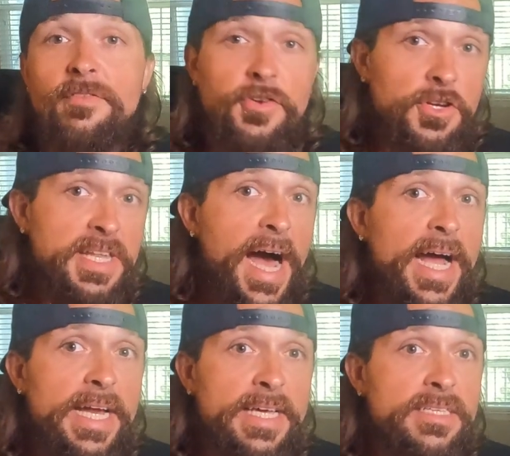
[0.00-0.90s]
if you're
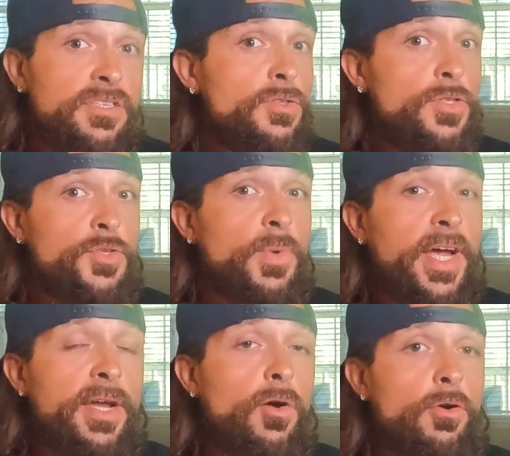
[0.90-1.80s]
dieting to lose weight